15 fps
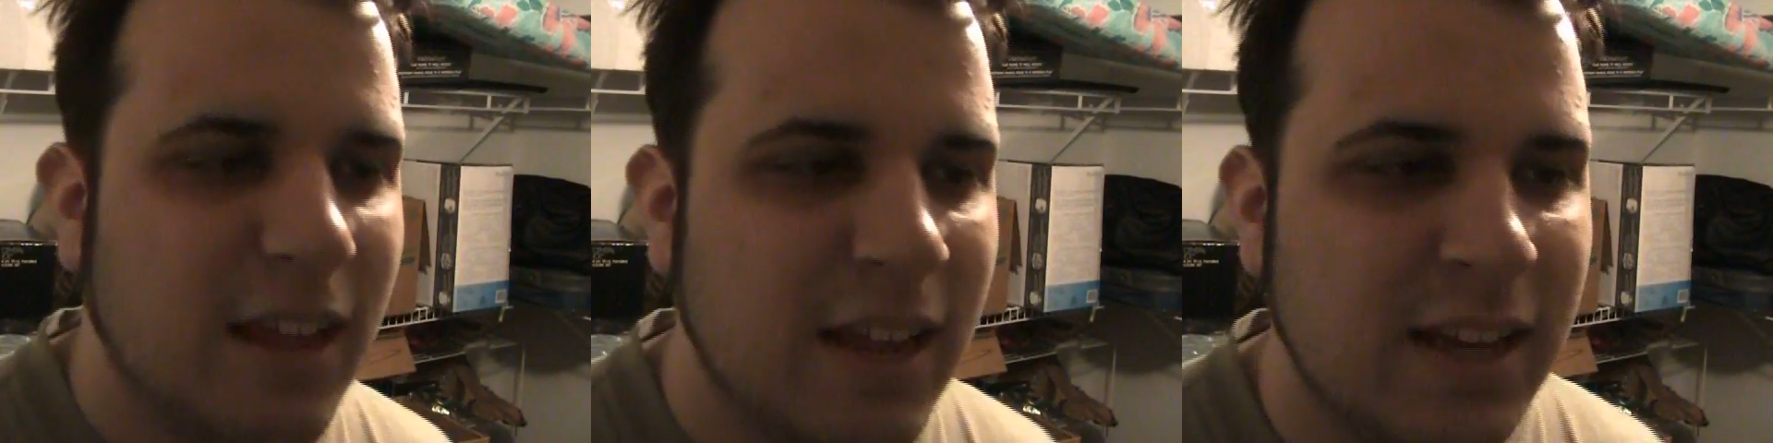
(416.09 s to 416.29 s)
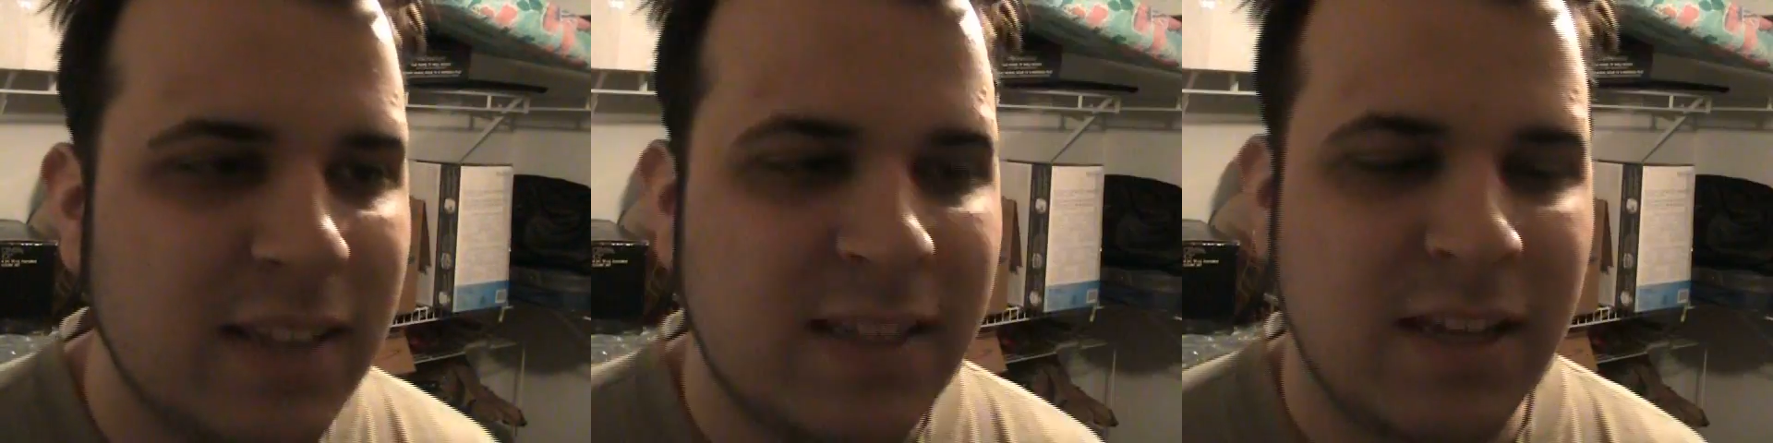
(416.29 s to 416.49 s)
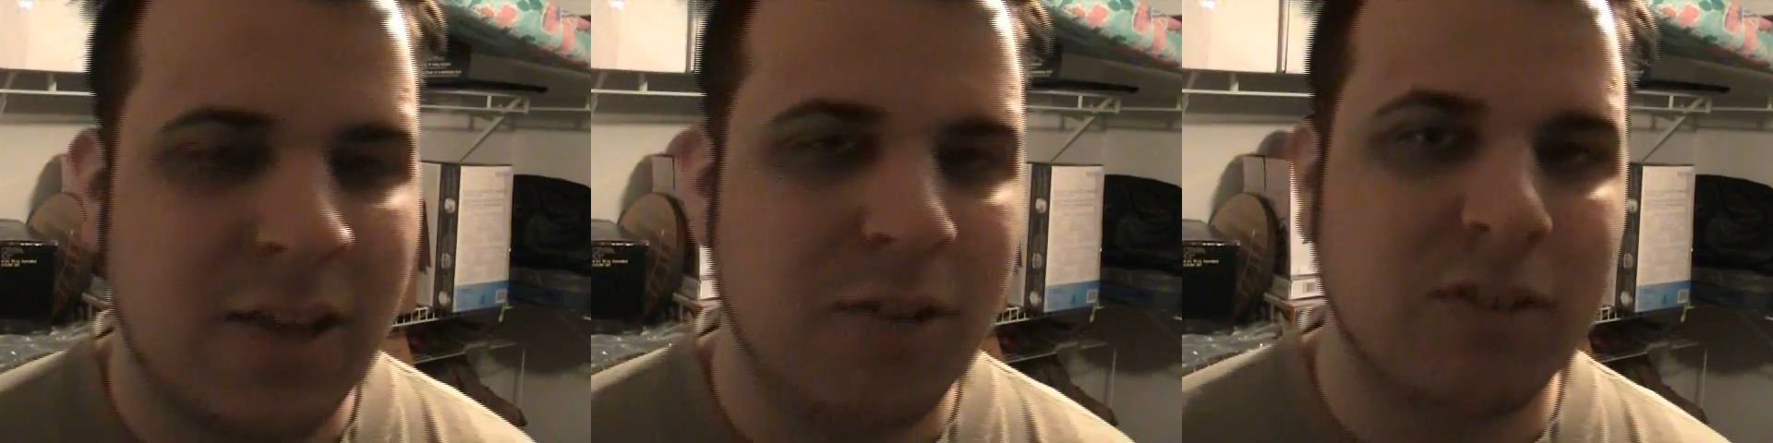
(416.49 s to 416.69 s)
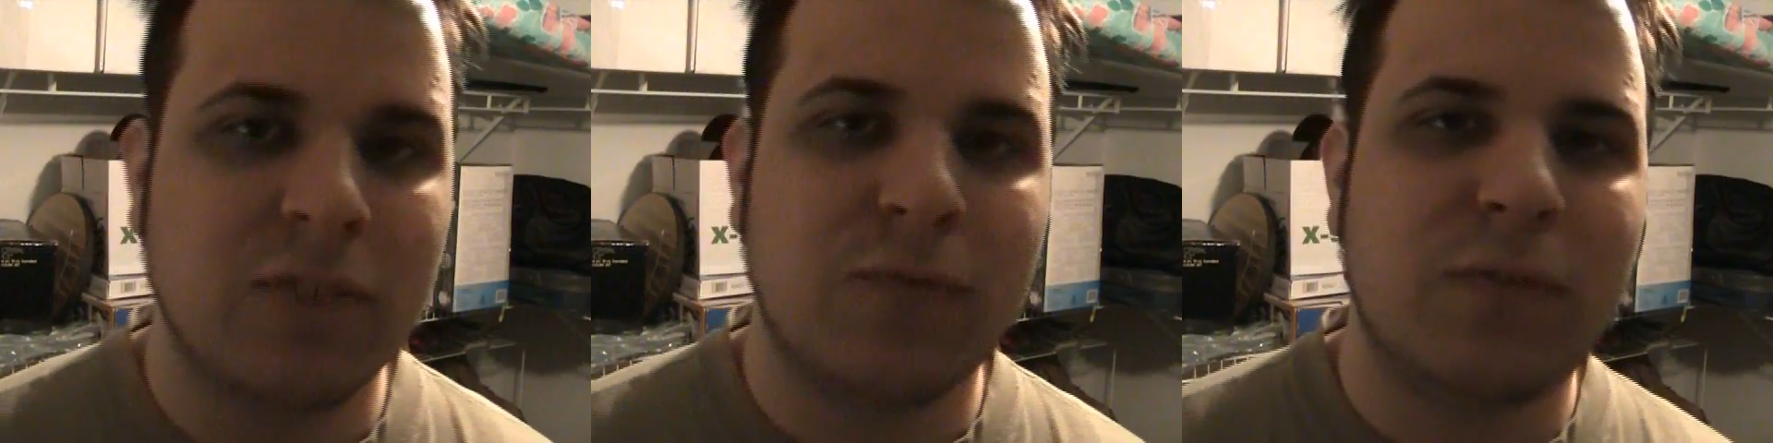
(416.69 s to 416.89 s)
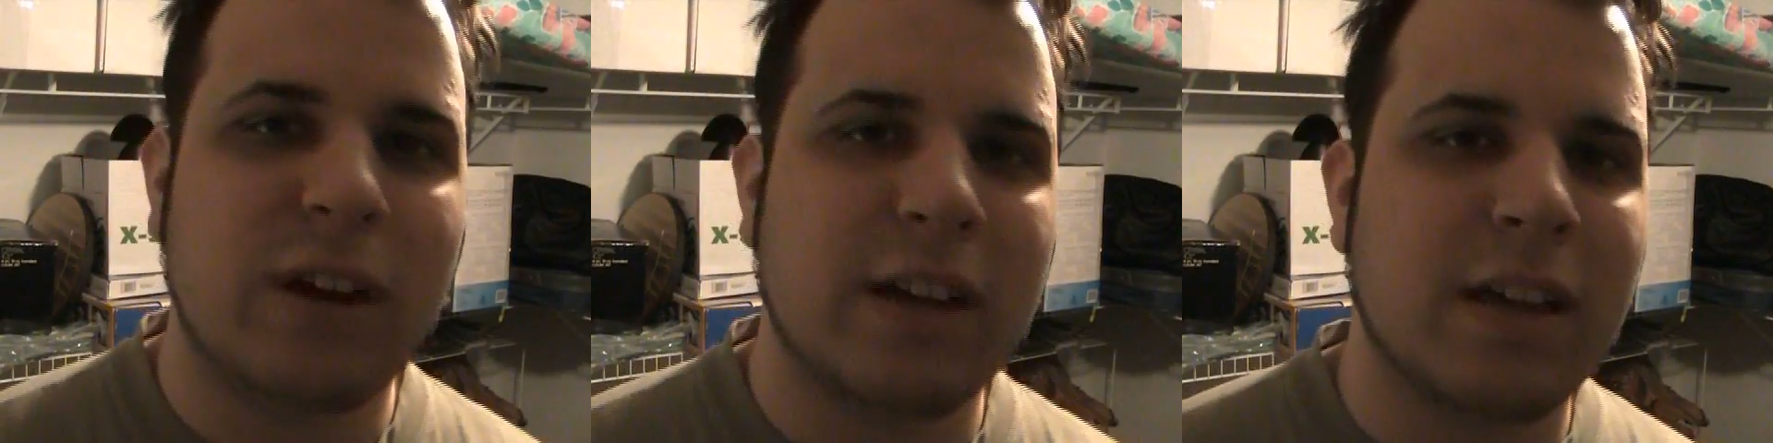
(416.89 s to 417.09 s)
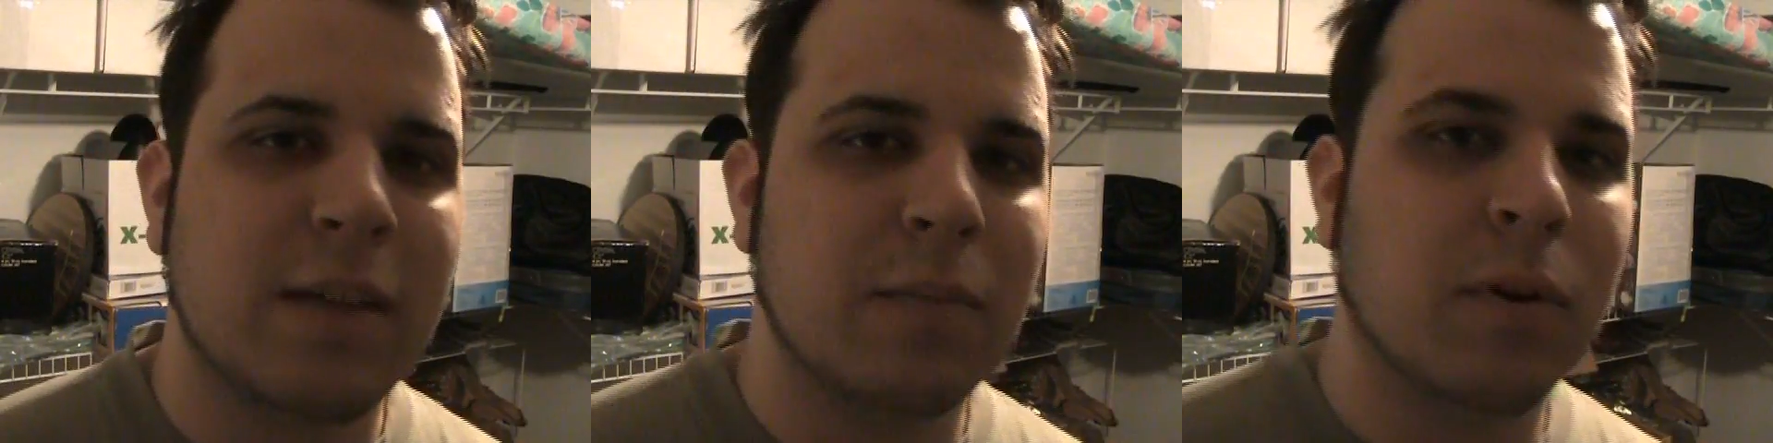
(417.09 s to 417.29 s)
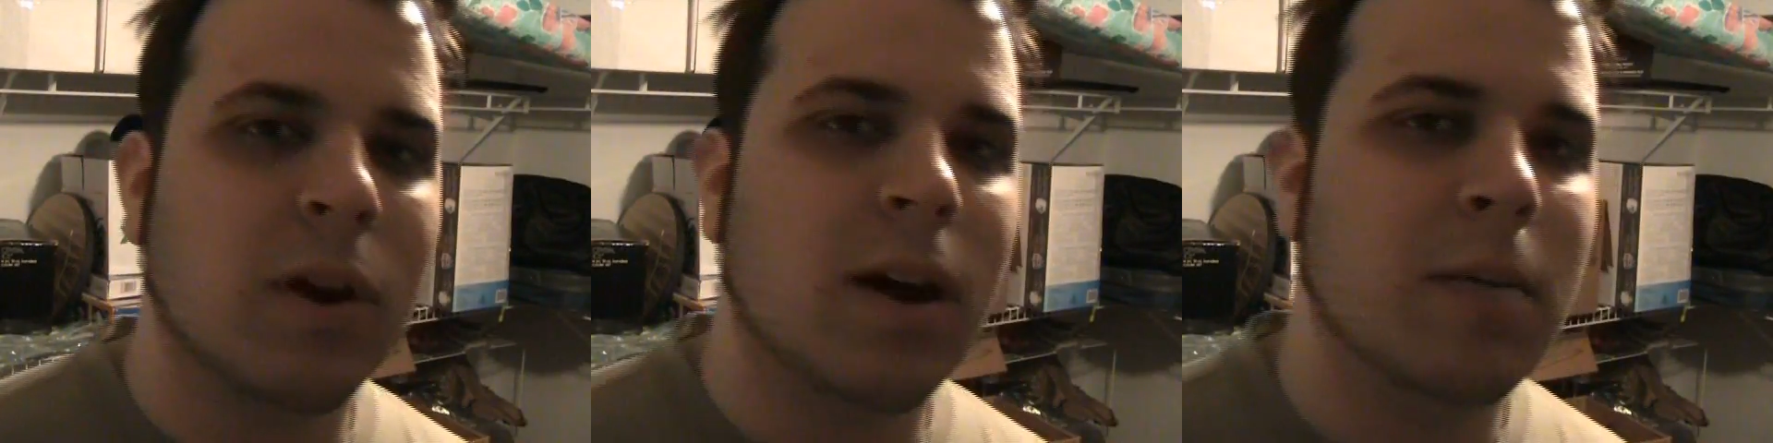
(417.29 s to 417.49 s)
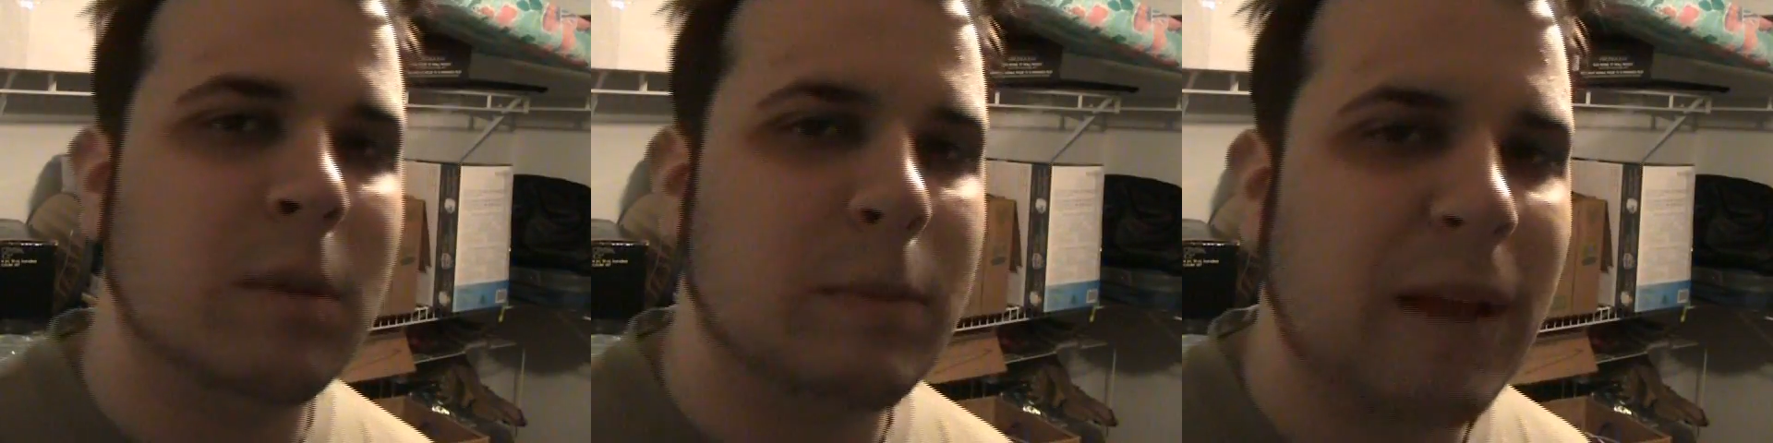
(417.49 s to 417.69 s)
it is a huge fucking
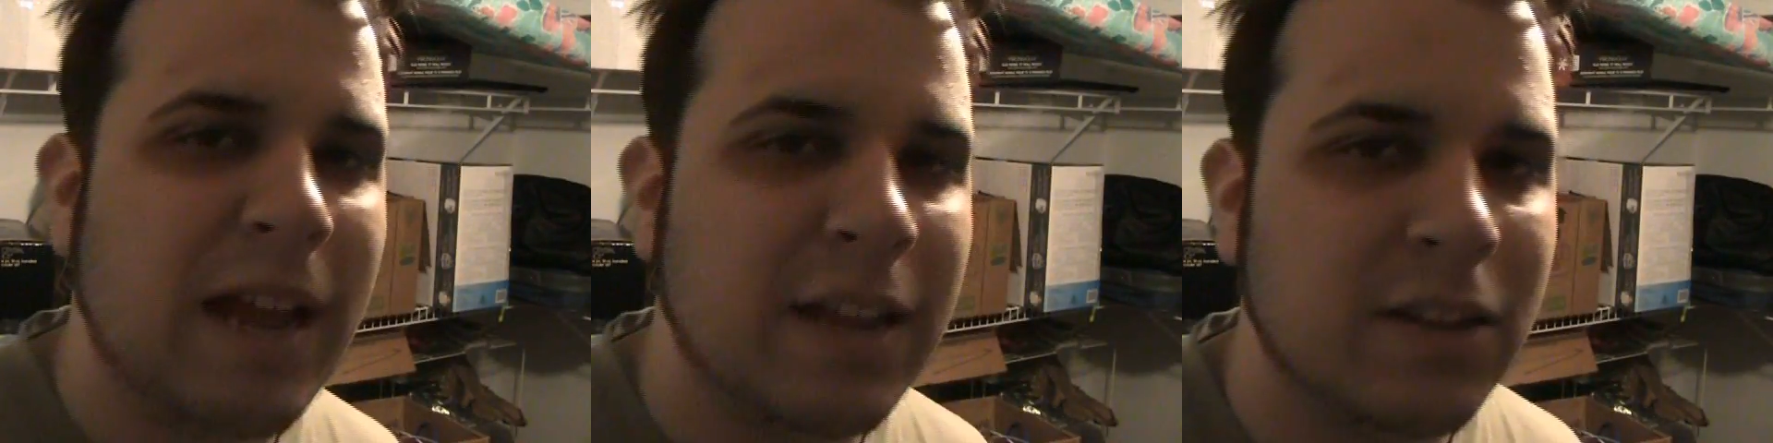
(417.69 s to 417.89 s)
problem.